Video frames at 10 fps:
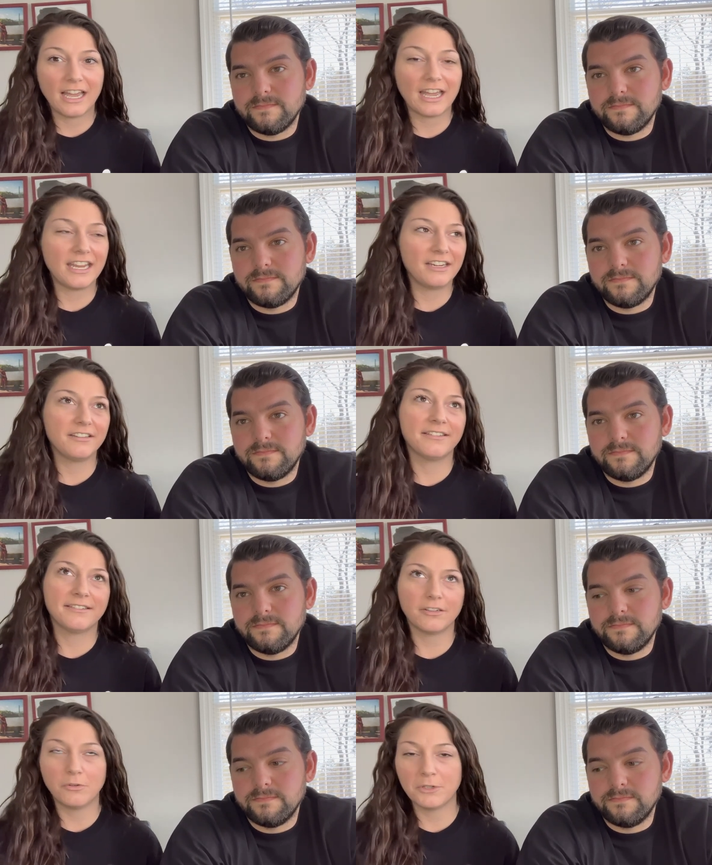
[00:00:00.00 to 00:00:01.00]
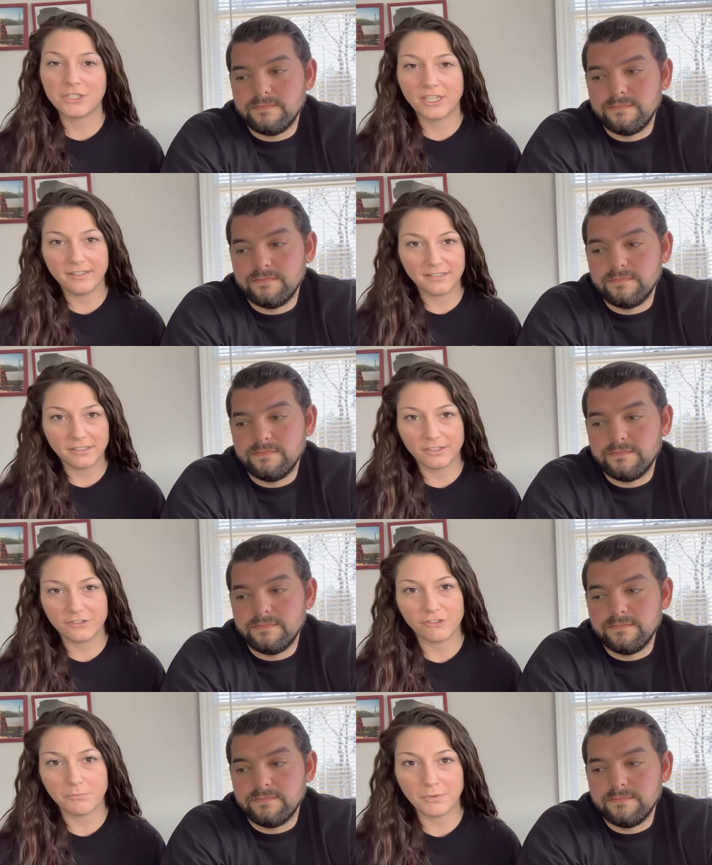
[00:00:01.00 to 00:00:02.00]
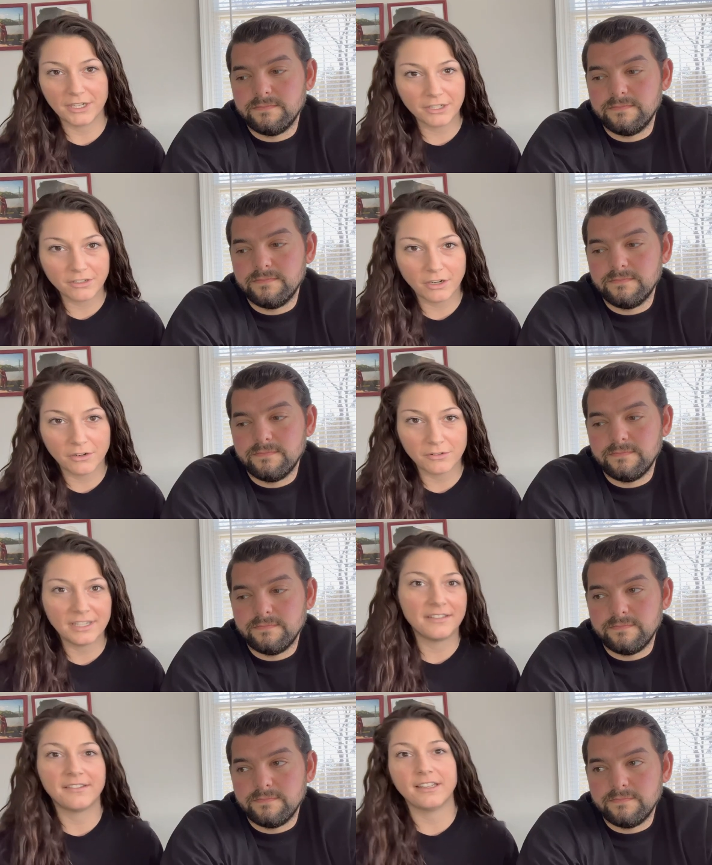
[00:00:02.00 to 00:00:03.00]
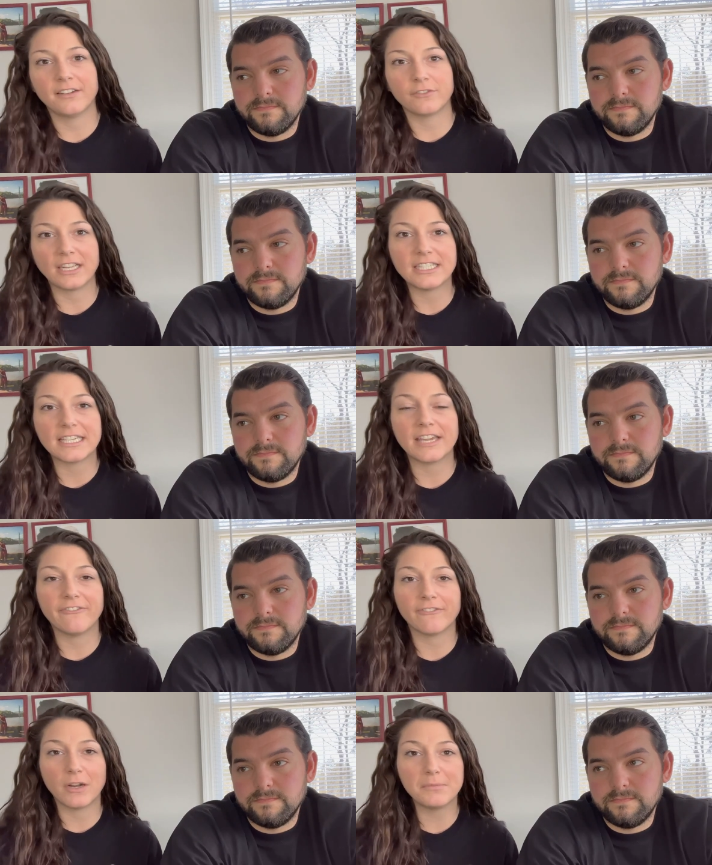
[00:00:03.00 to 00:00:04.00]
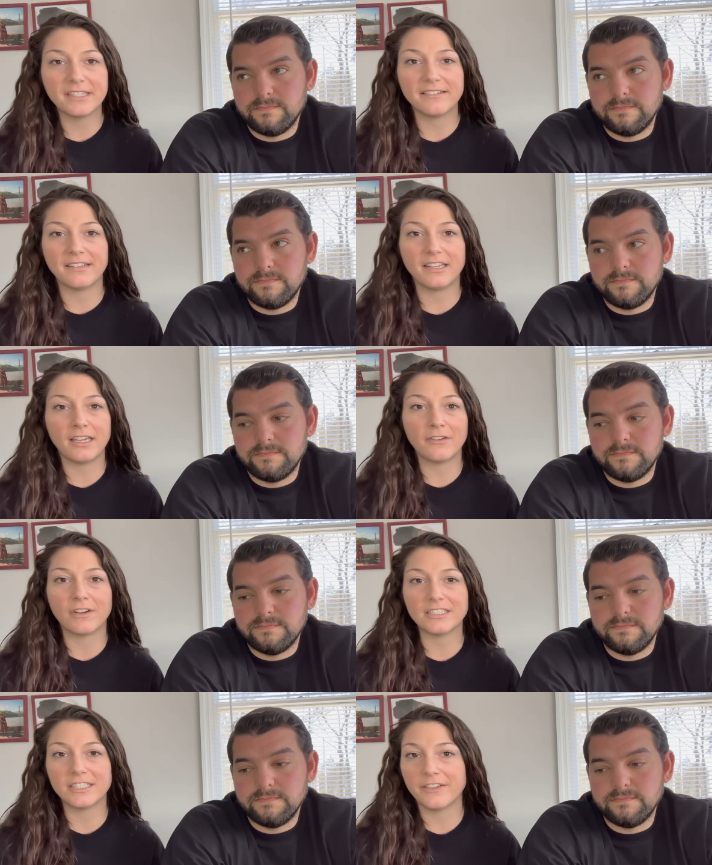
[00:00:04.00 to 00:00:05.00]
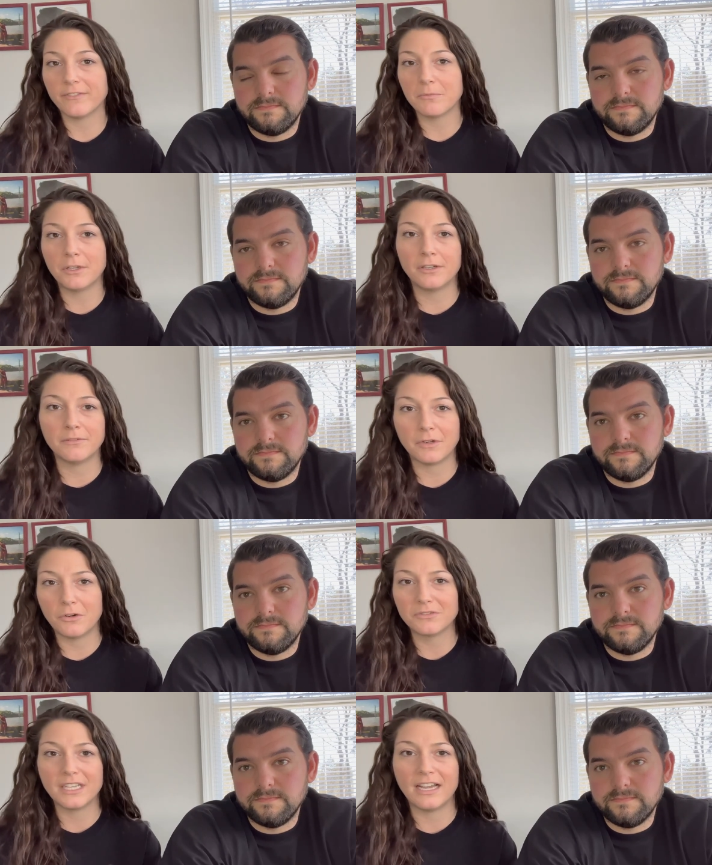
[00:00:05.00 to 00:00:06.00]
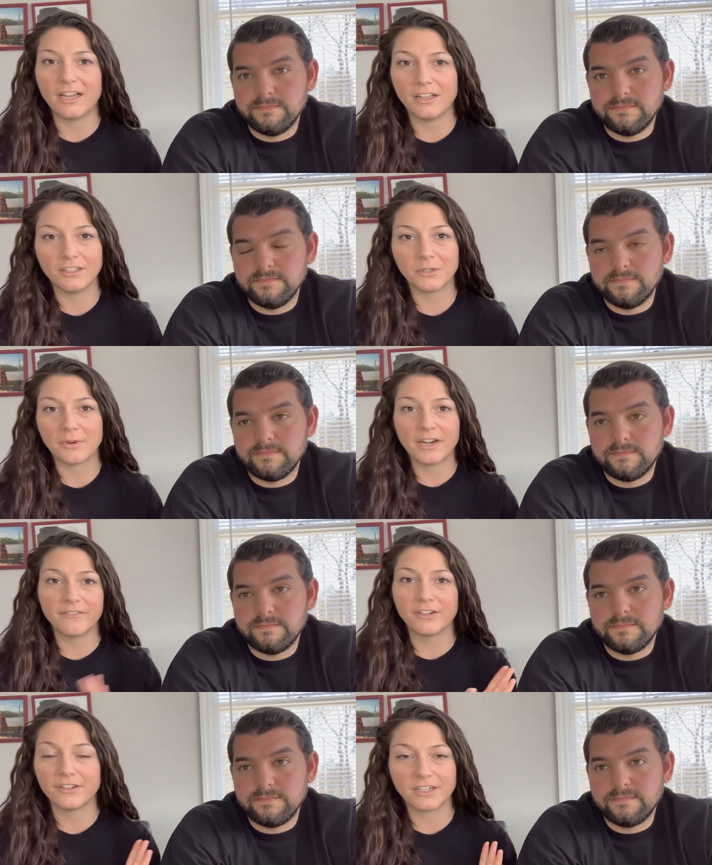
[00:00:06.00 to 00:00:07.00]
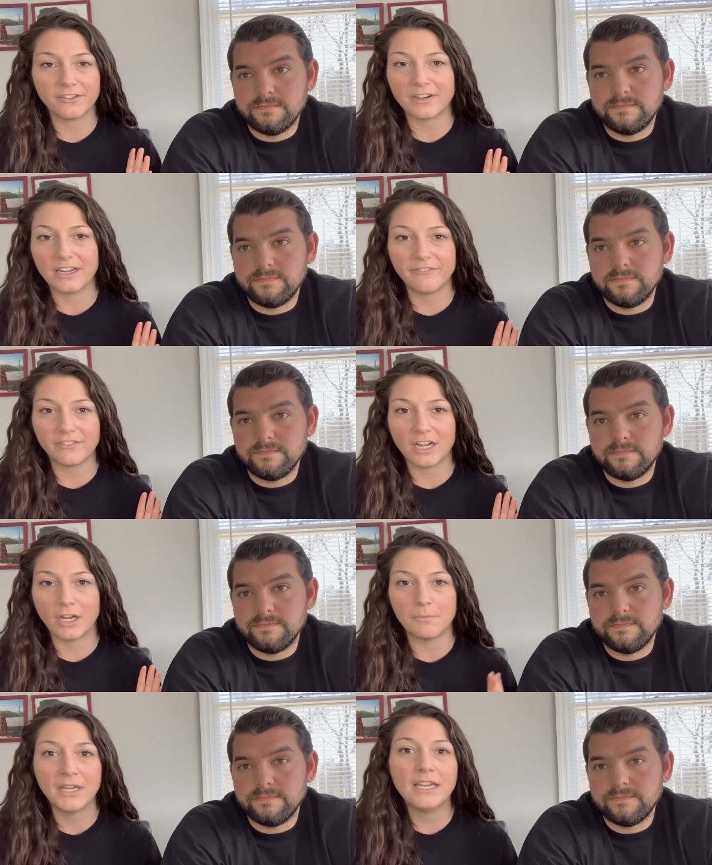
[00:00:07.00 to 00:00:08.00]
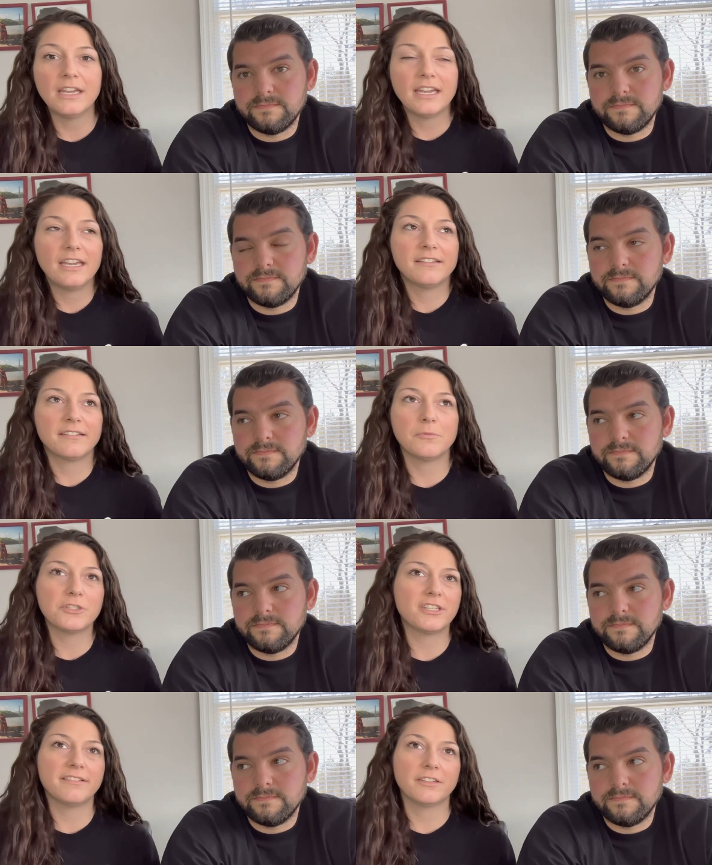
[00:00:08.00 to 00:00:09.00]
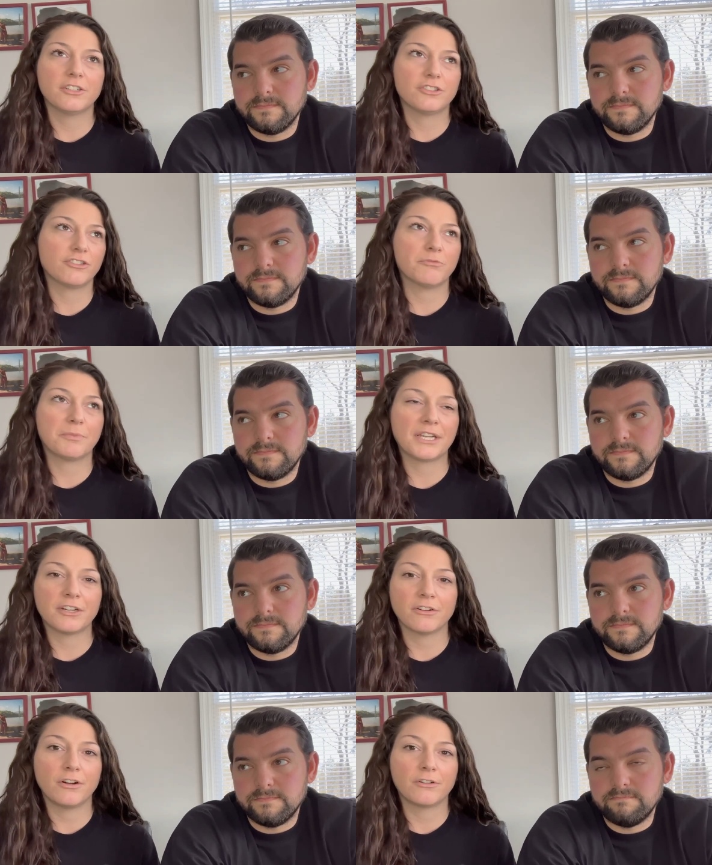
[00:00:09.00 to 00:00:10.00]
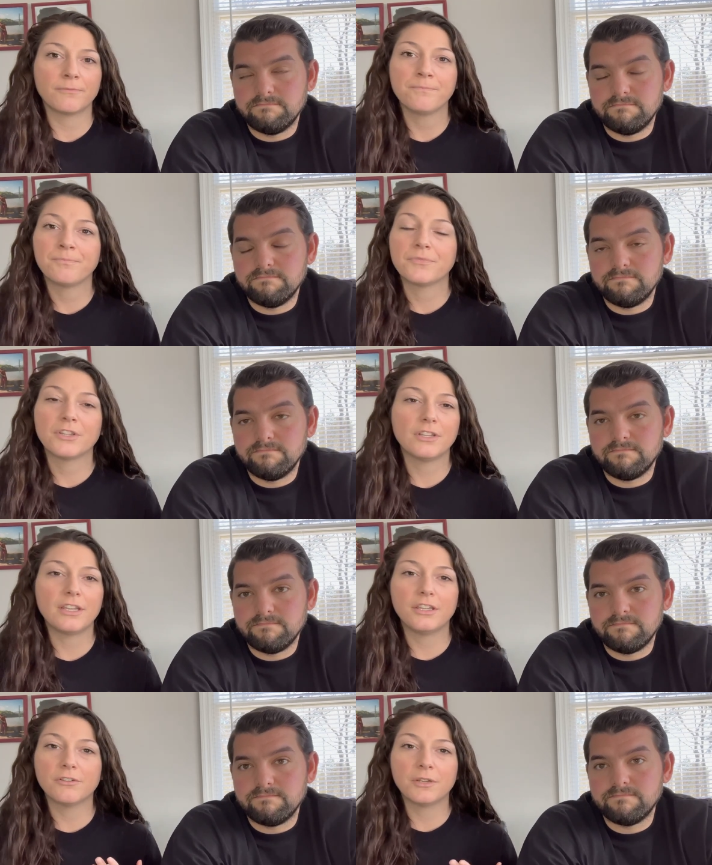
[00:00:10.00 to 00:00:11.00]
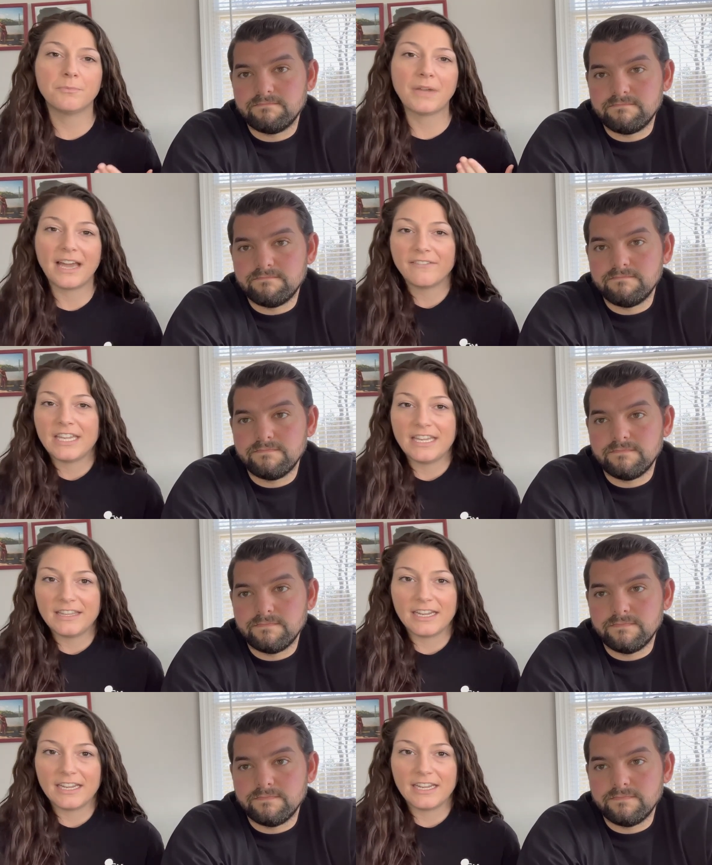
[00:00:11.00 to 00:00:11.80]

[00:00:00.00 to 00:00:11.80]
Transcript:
Speaker 1: it is so much easier to just bring your own instead of renting it from Disney, renting it from the hotel or wherever you're going to rent it from. It's so much easier to just bring your own. You can have it in the